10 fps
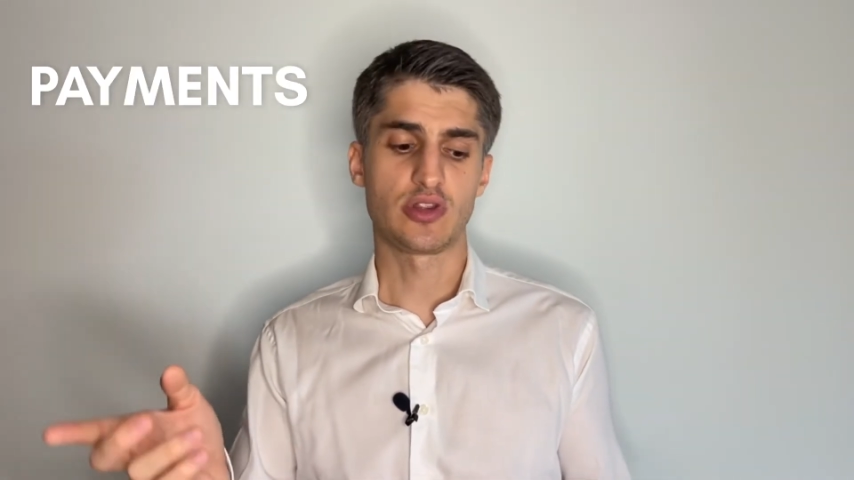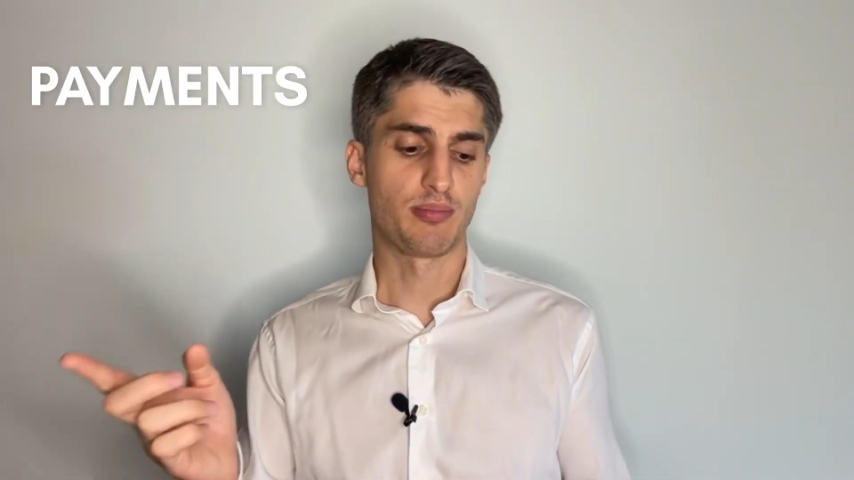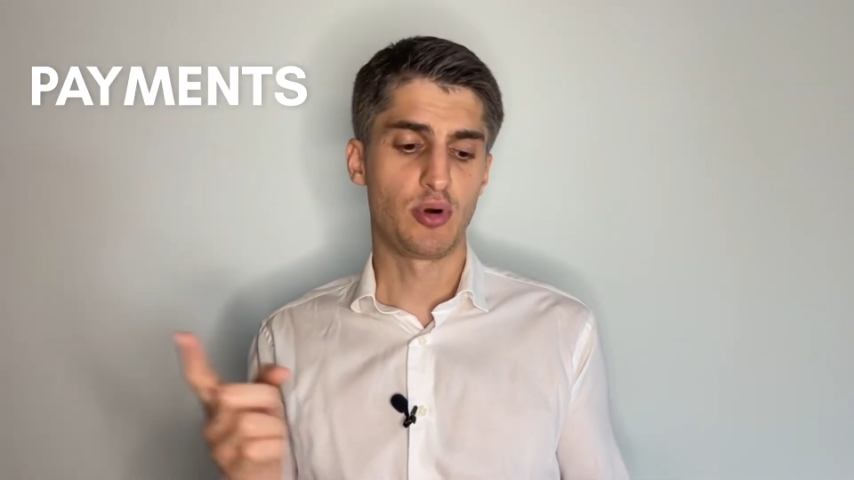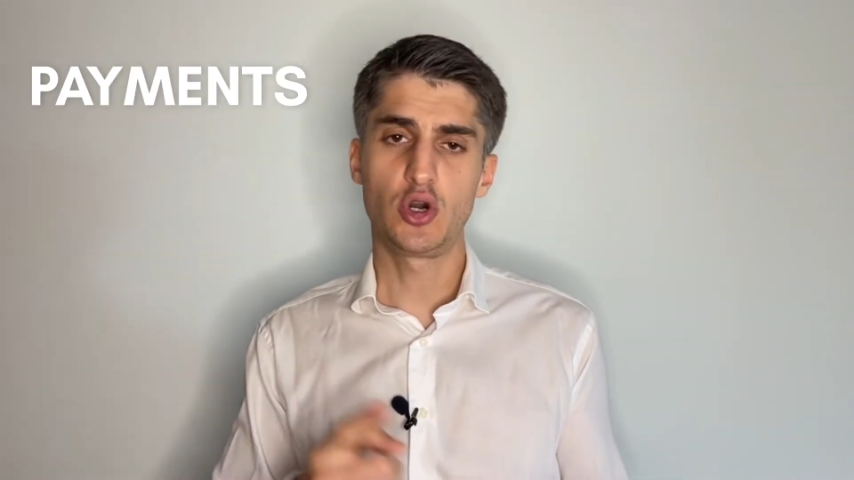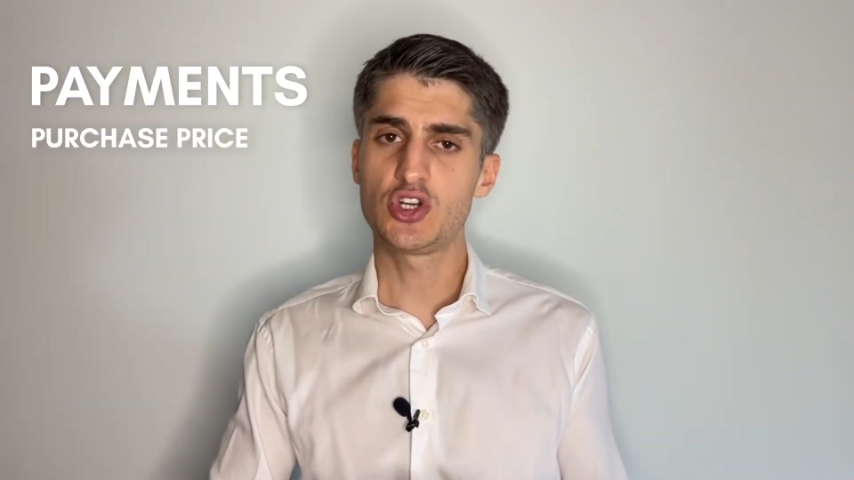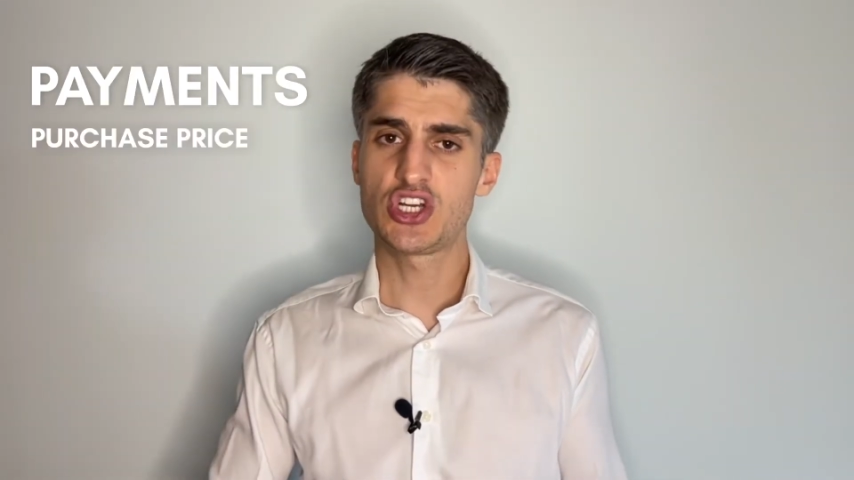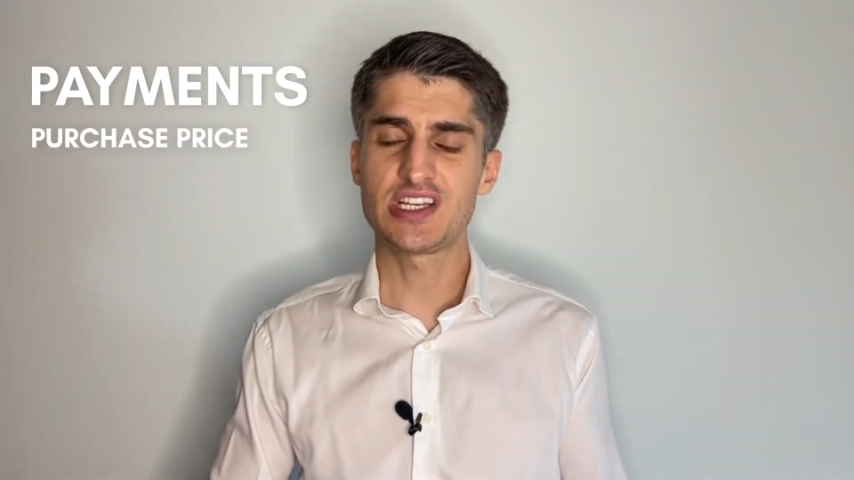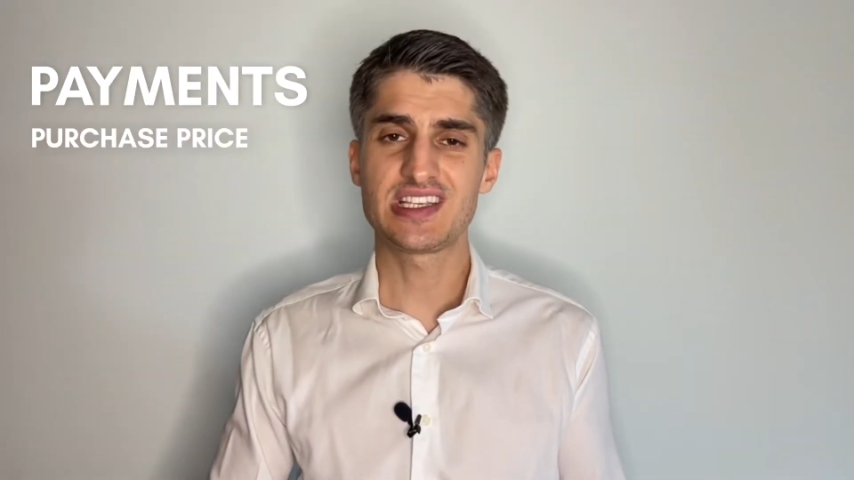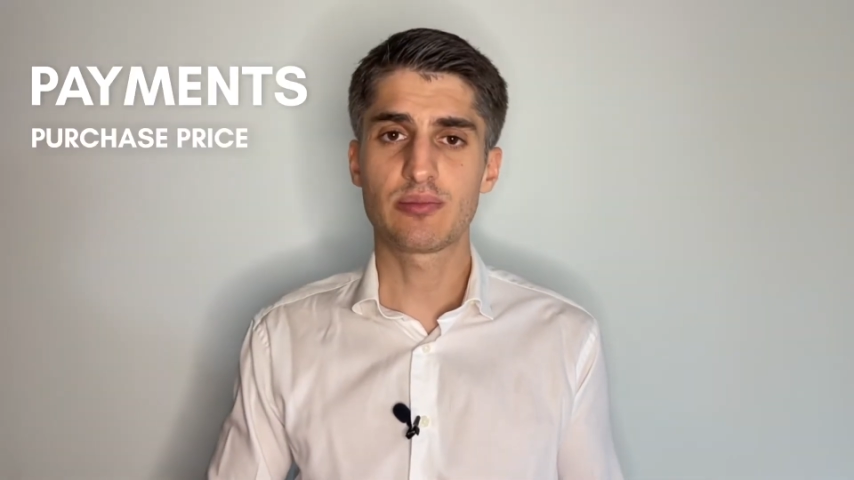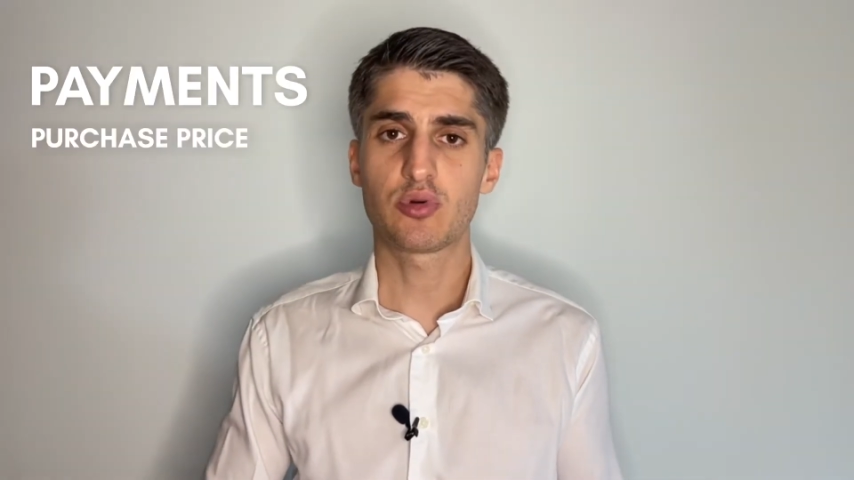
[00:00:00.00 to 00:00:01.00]
the
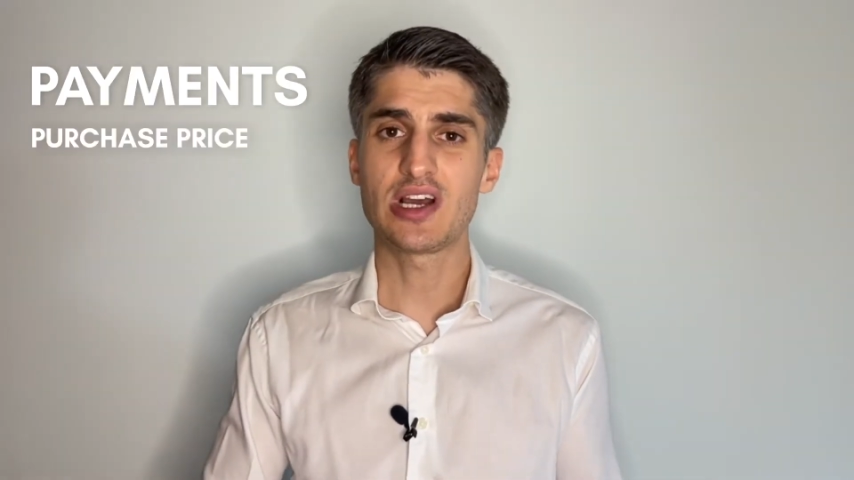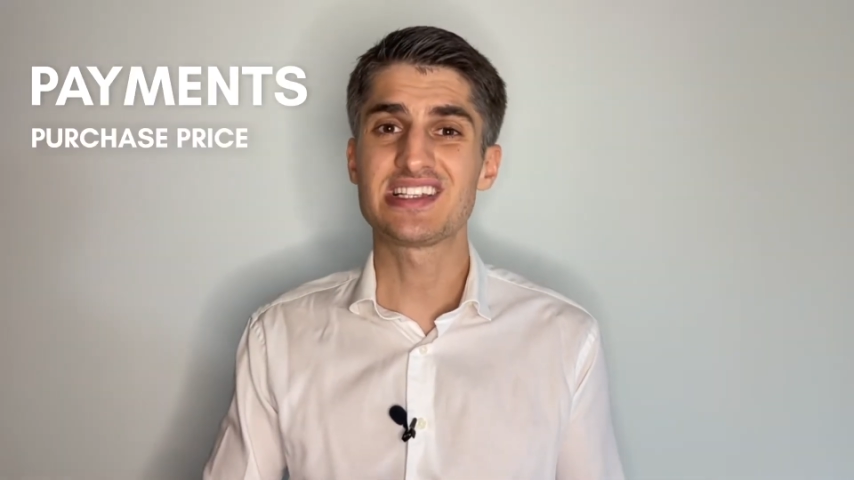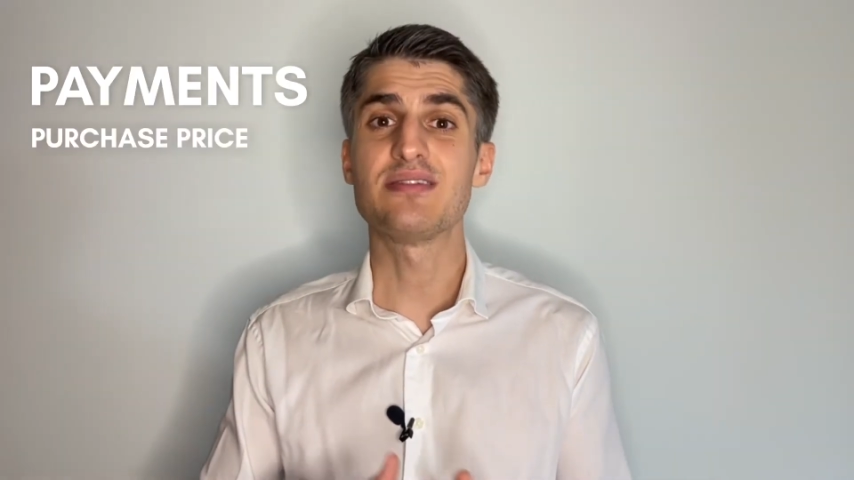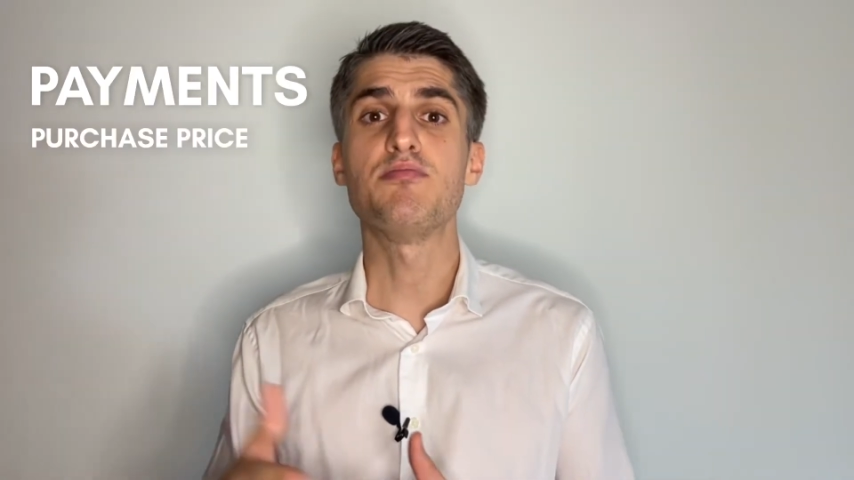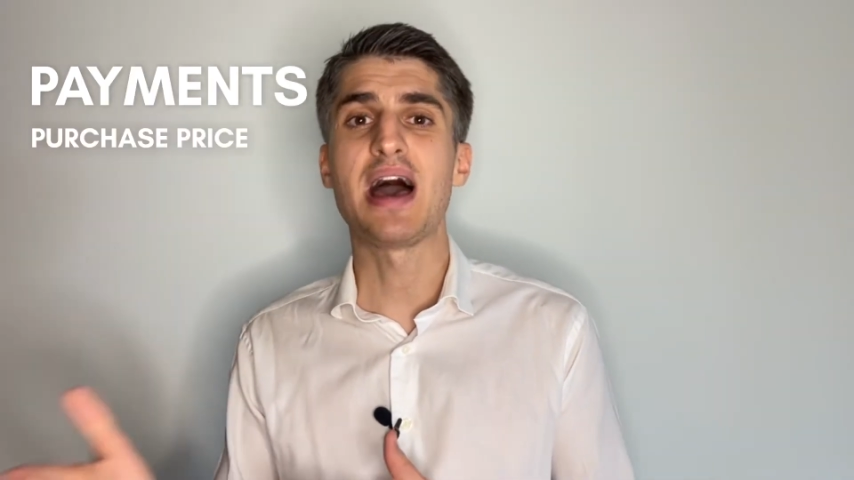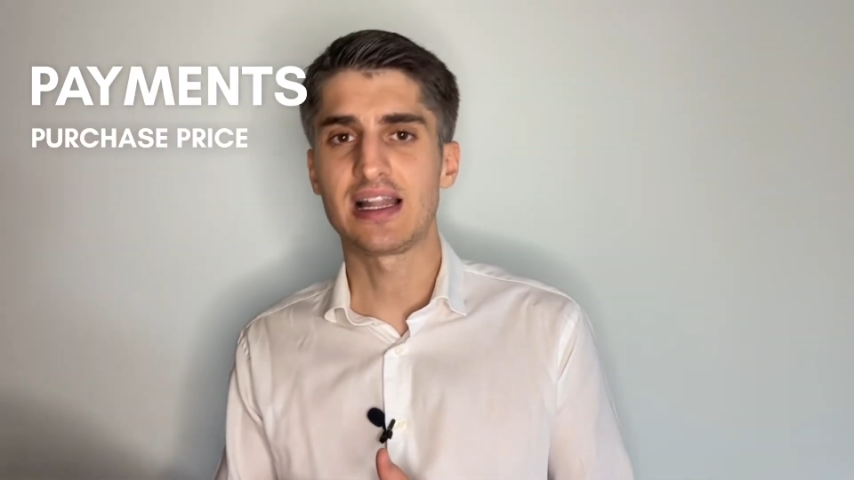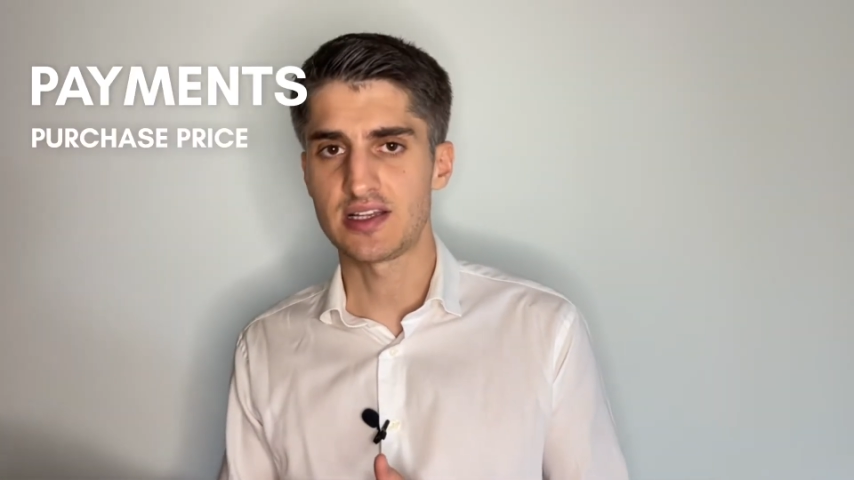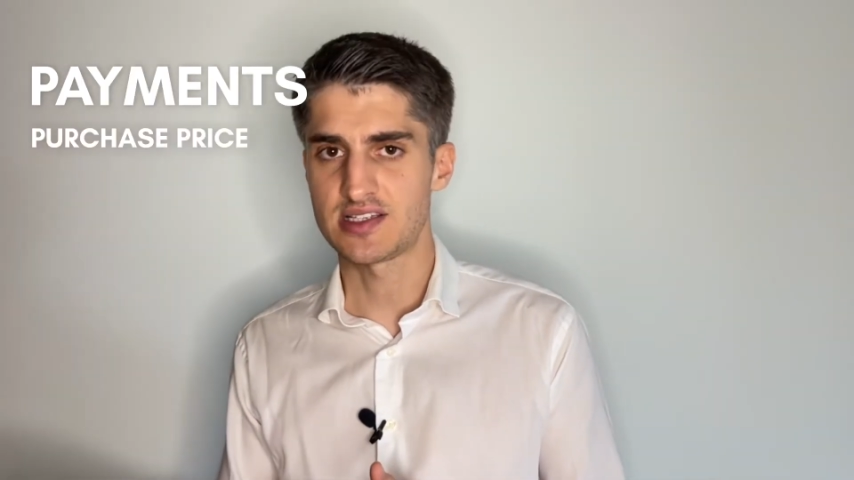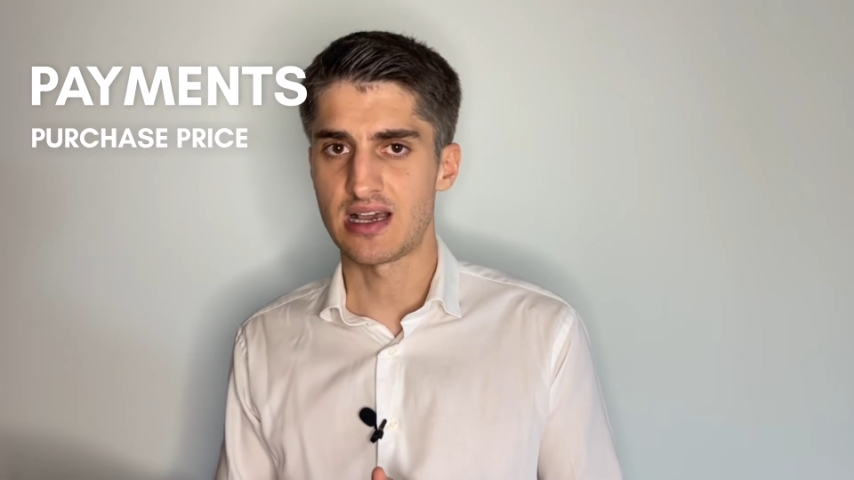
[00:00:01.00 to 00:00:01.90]
purchasing price, the balance.